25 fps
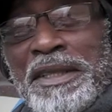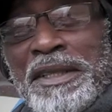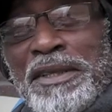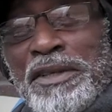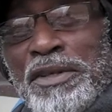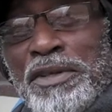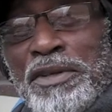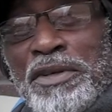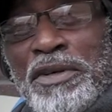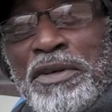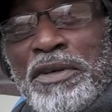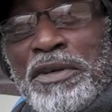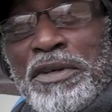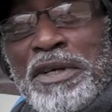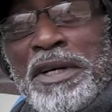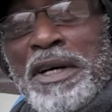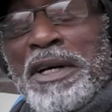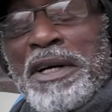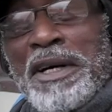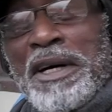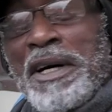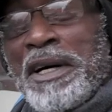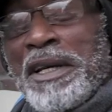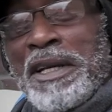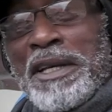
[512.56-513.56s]
you know,
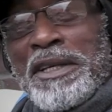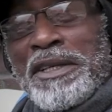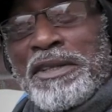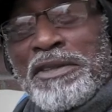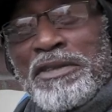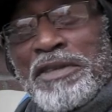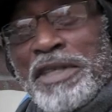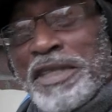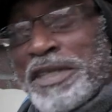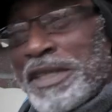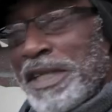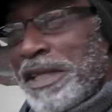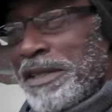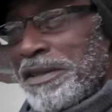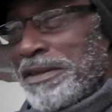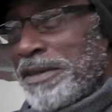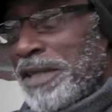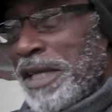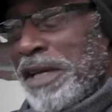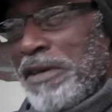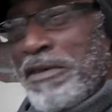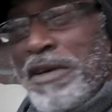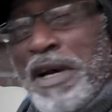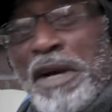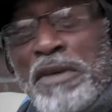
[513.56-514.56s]
all of the greats.
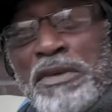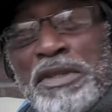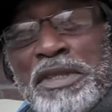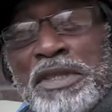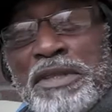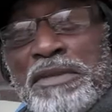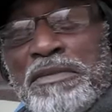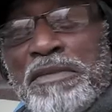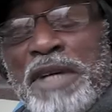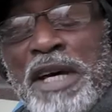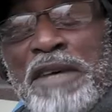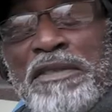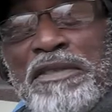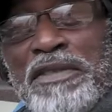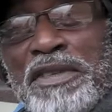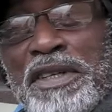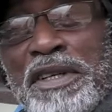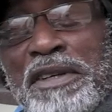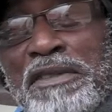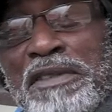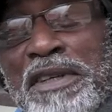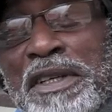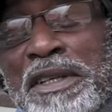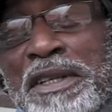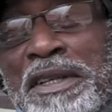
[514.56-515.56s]
Delroy was my
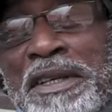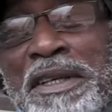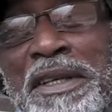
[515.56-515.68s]
favorite.